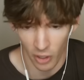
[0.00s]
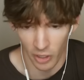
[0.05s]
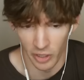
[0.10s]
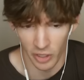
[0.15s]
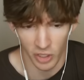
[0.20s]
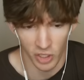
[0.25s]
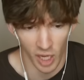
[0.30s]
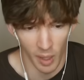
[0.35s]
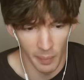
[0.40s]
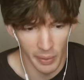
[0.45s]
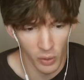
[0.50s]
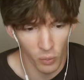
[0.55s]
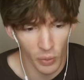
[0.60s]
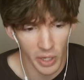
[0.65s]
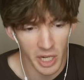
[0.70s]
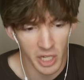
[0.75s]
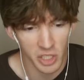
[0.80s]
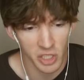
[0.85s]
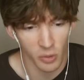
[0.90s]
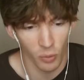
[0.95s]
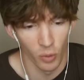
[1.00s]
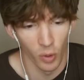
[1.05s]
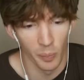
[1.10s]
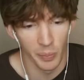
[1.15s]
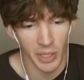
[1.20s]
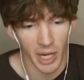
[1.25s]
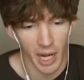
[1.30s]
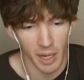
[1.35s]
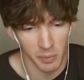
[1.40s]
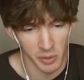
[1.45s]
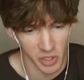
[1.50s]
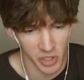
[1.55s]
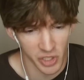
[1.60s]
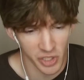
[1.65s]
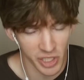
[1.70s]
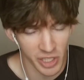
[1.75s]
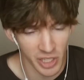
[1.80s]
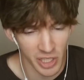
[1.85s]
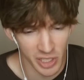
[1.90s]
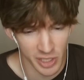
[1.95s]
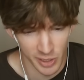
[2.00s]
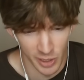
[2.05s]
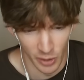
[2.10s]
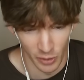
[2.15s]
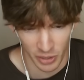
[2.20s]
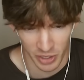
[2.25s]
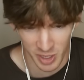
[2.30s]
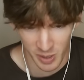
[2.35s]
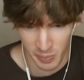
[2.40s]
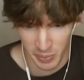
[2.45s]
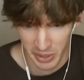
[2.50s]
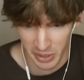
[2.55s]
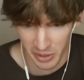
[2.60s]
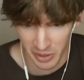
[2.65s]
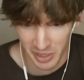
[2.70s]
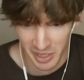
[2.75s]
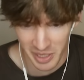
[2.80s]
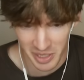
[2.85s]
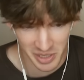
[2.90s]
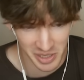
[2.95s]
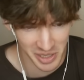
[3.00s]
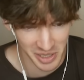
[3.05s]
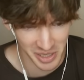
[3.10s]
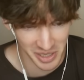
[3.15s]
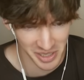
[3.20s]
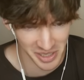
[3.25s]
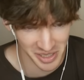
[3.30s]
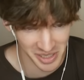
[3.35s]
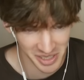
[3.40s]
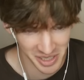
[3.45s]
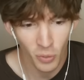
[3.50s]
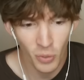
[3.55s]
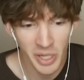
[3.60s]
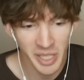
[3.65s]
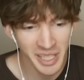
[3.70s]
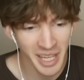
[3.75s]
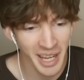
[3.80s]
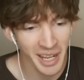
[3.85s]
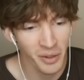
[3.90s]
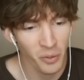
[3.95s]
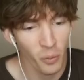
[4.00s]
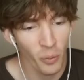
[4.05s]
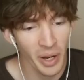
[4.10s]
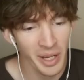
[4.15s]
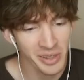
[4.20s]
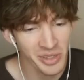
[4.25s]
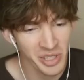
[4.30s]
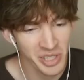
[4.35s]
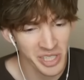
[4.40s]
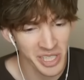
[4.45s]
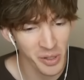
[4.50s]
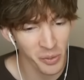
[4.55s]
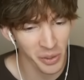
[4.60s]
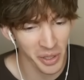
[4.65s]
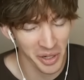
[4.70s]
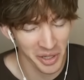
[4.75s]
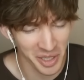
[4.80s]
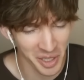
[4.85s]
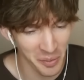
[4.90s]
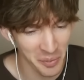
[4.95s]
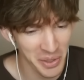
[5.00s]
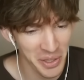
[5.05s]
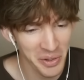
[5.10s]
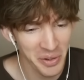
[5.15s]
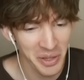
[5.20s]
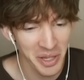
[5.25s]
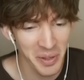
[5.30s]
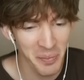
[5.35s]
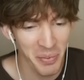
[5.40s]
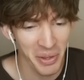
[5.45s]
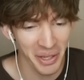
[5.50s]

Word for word: All right, the coming weeks, we'll be able to see these new experiences. We can't wait to see what our community